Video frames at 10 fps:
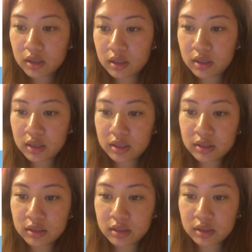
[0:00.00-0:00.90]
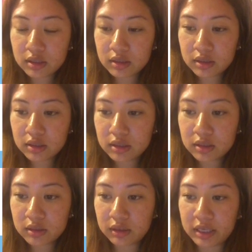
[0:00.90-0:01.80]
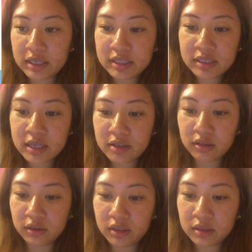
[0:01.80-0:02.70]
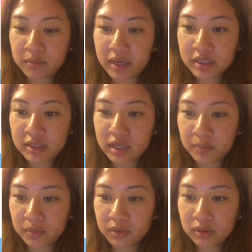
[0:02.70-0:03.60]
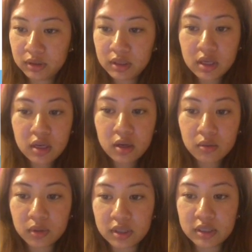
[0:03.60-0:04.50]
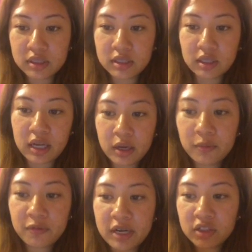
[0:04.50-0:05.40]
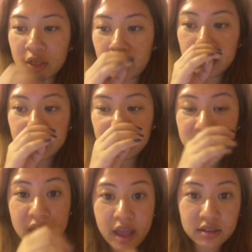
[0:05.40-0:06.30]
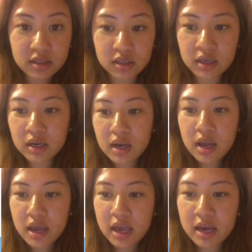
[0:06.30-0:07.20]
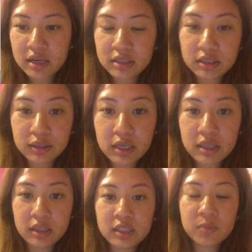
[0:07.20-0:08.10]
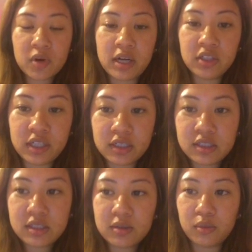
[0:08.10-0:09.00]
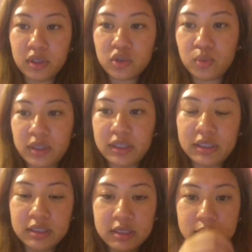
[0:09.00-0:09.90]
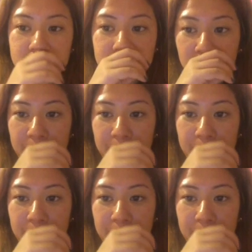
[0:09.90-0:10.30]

And like I said earlier, my example was help fight childhood cancer. And in this project, which was